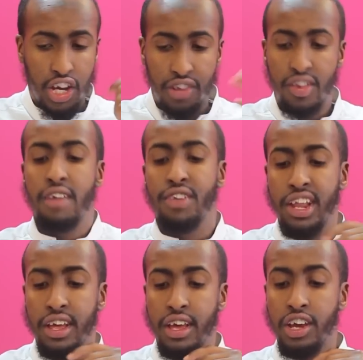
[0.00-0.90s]
She's
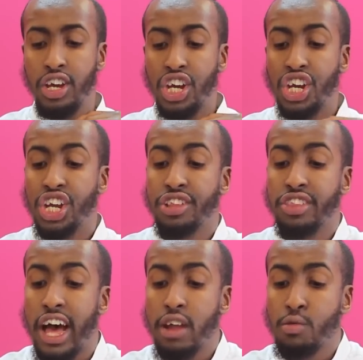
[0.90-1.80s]
covered.
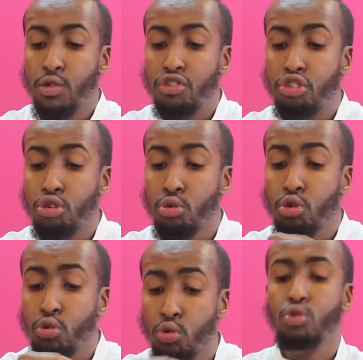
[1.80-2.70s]
Shaitan will still
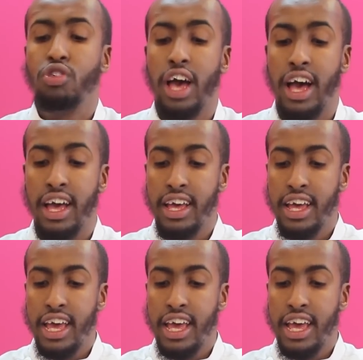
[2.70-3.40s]
use her